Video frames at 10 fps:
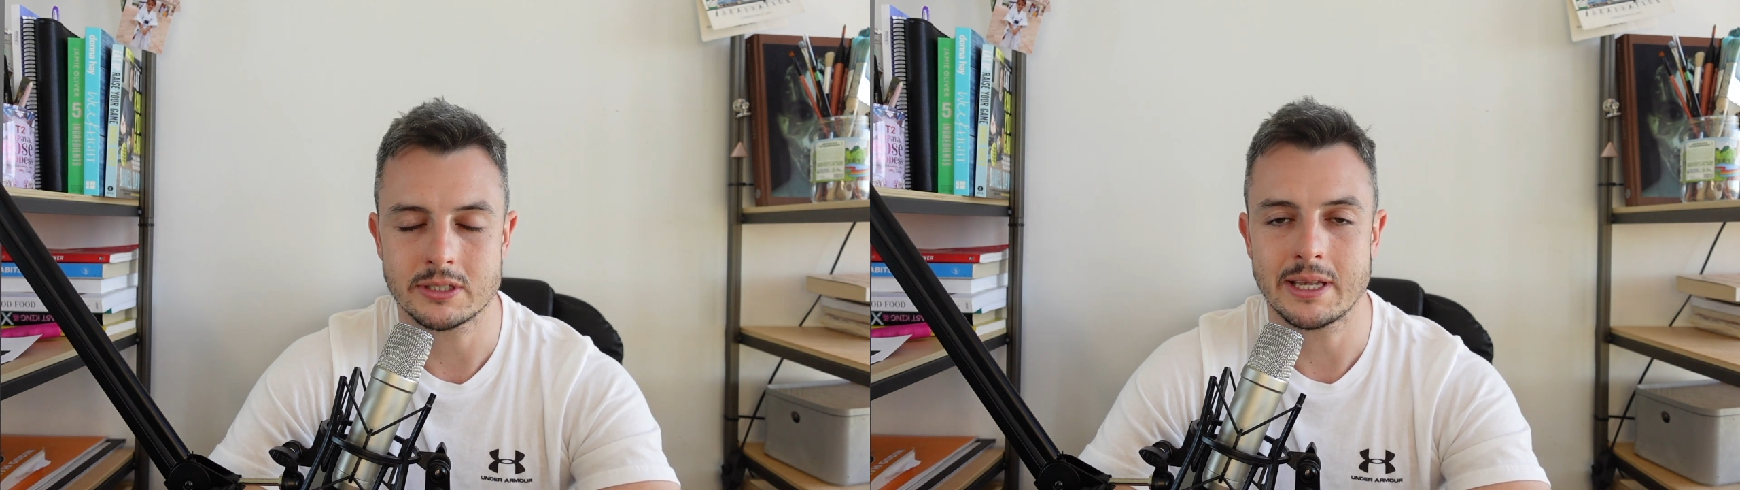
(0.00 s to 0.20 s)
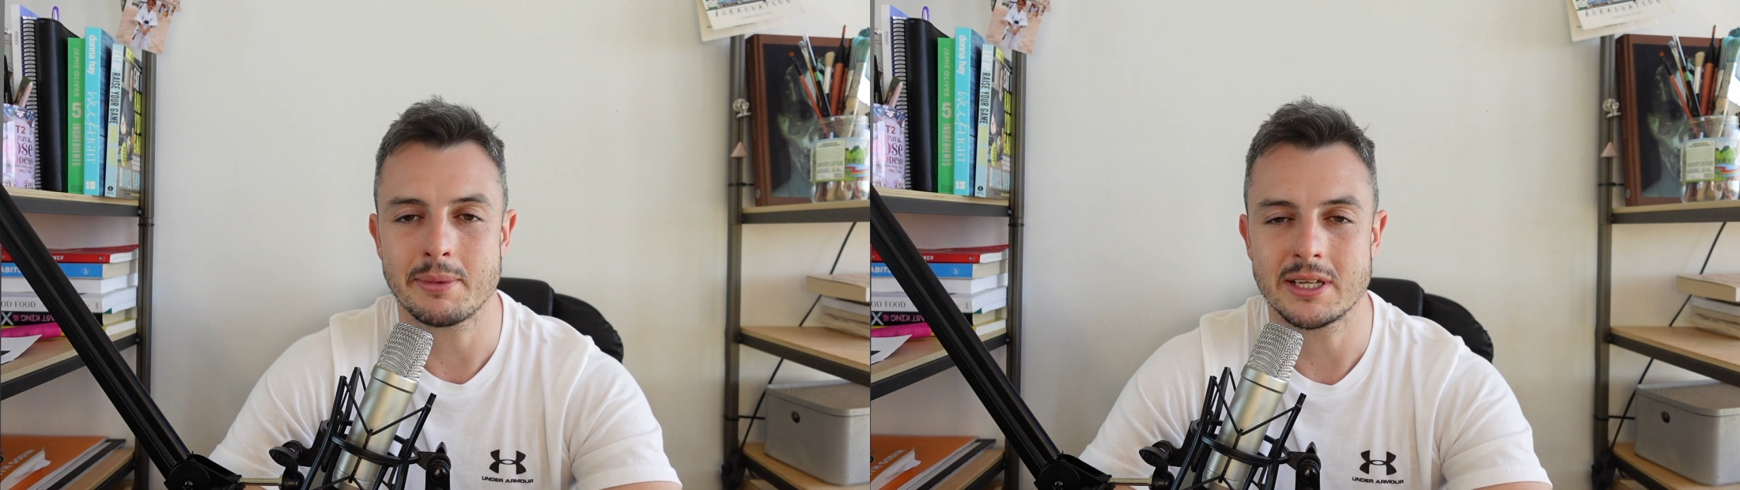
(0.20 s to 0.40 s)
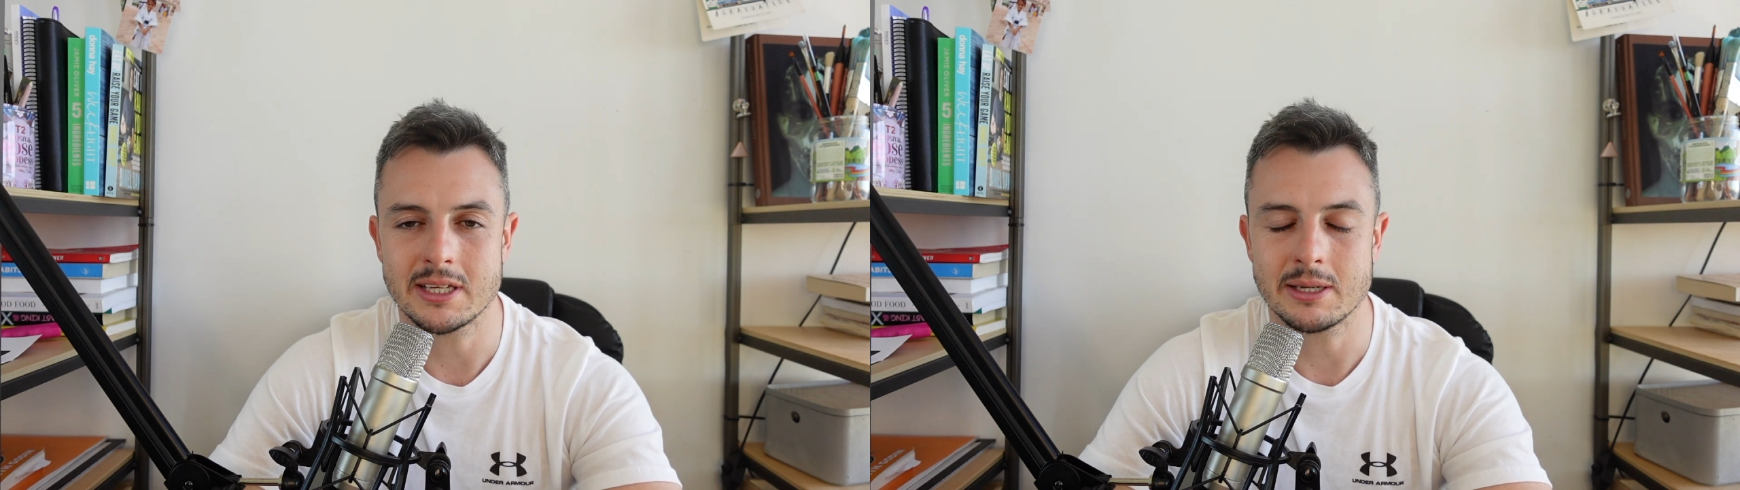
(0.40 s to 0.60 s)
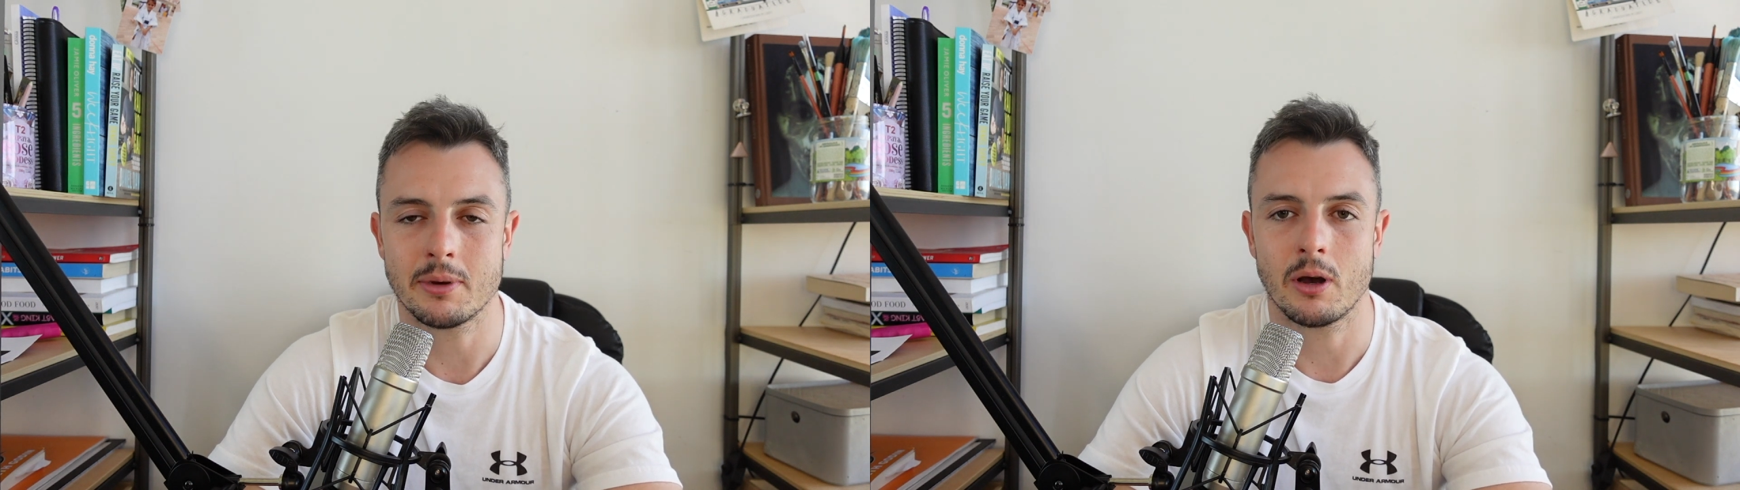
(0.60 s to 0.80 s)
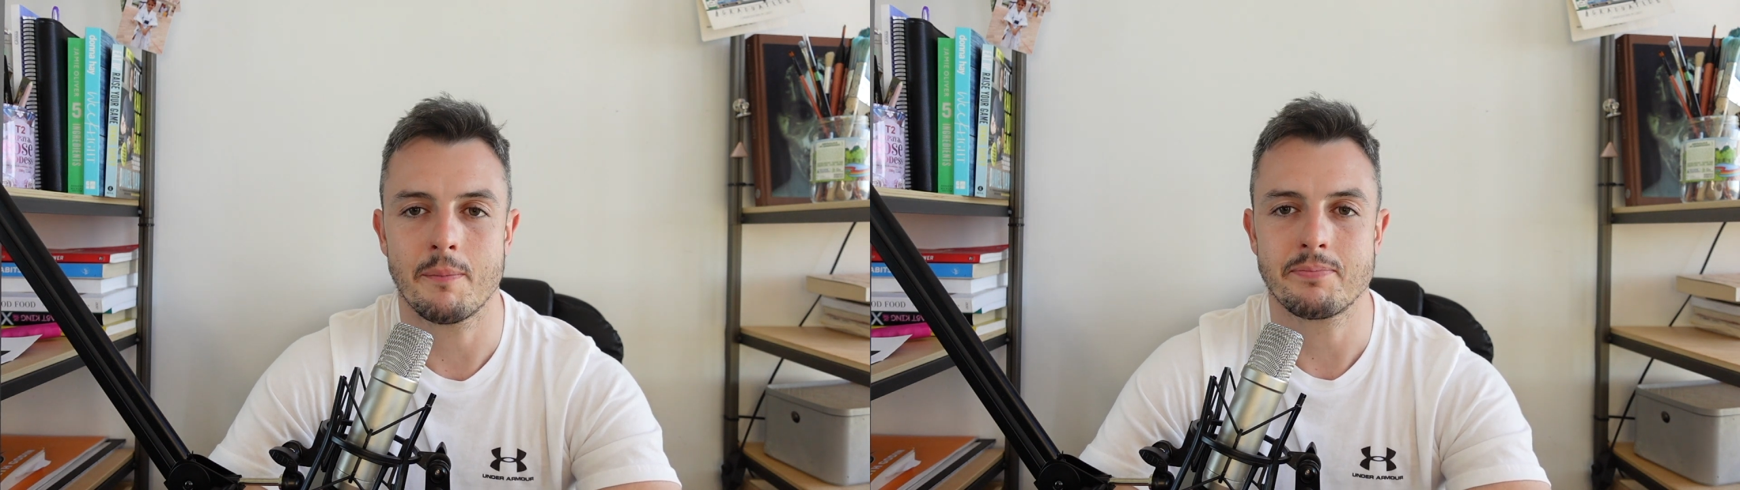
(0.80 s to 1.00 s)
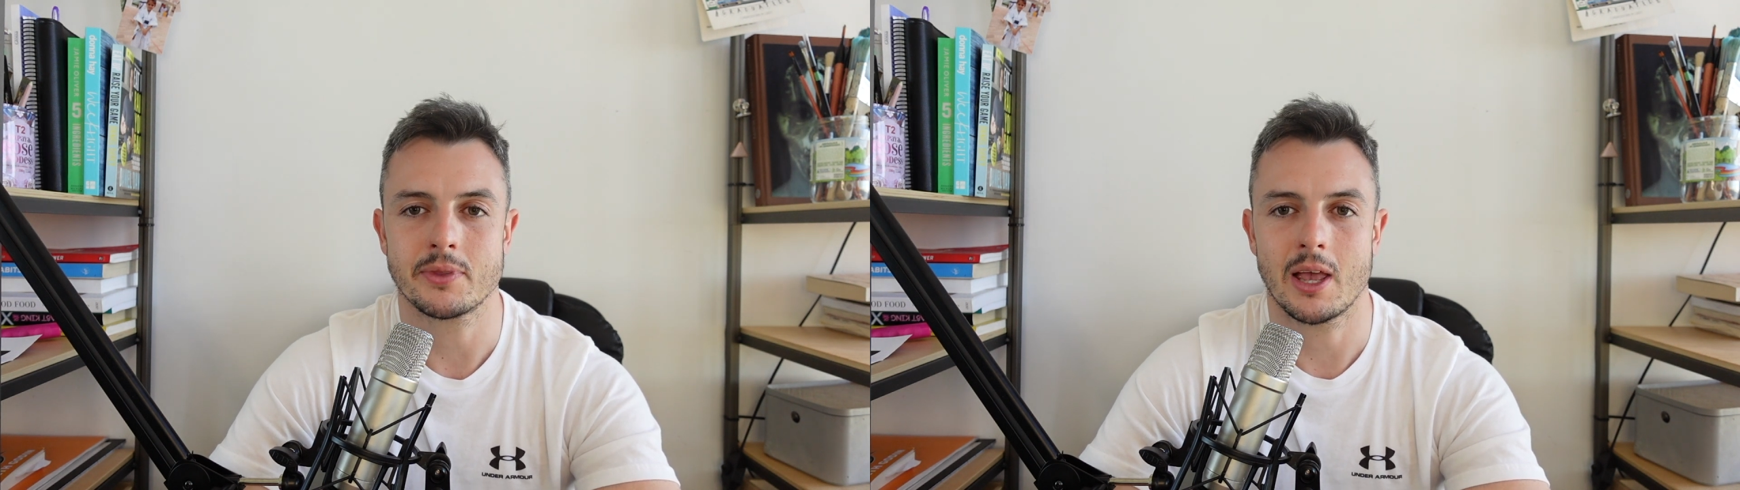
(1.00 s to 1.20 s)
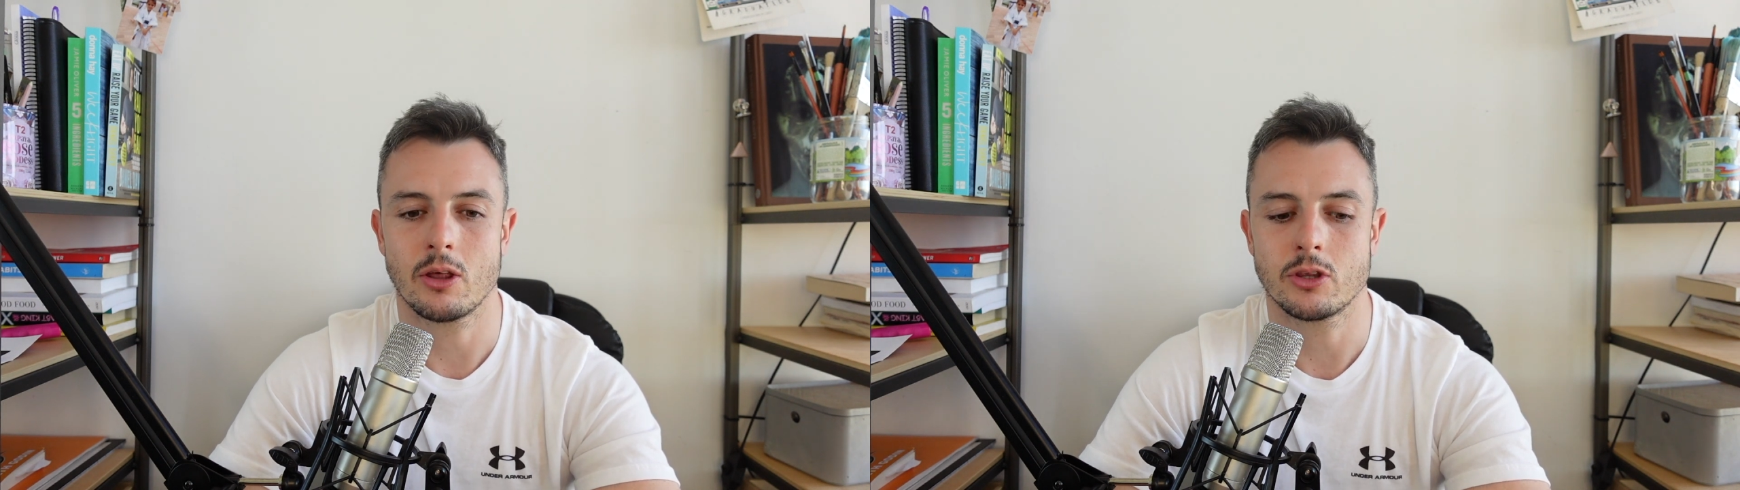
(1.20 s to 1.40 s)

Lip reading: Send me an email how